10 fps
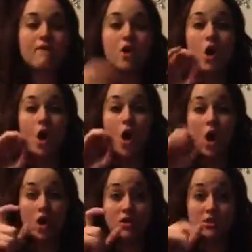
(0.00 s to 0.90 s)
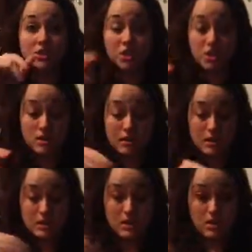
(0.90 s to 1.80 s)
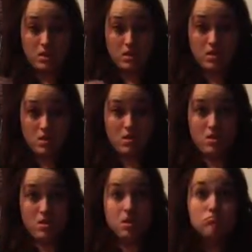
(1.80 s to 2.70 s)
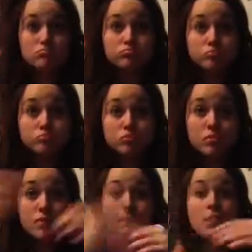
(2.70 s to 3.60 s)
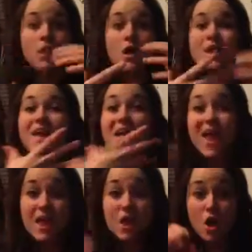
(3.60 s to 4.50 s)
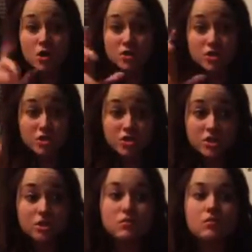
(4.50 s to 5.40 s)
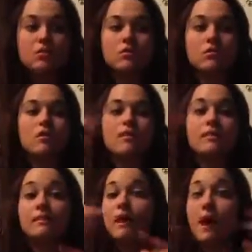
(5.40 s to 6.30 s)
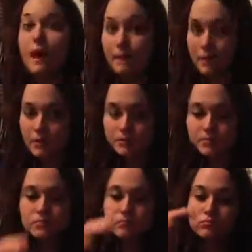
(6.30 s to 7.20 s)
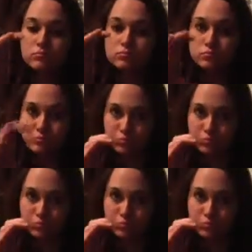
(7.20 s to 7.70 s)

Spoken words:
After the oxygen is picked up, blood is now forced into